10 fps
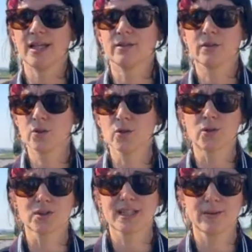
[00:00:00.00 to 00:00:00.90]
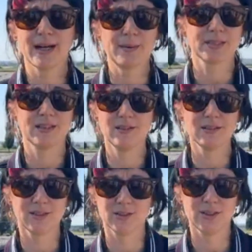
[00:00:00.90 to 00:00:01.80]
And of course, they were
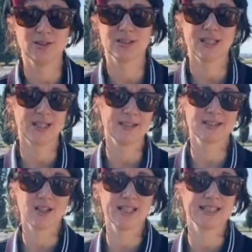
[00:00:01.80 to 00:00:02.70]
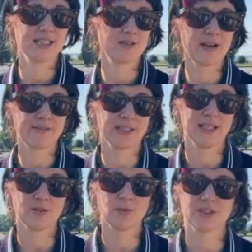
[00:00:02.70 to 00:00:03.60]
absolutely not used to this idea of having their
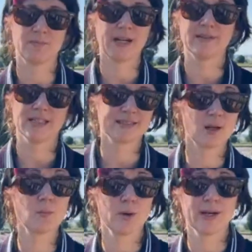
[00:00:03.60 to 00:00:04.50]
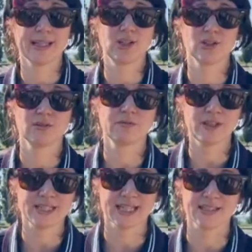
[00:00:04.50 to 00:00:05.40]
loved ones buried somewhere where they couldn't
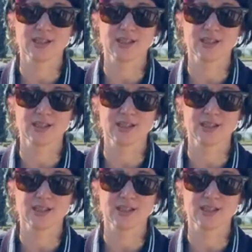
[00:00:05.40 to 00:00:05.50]
visit.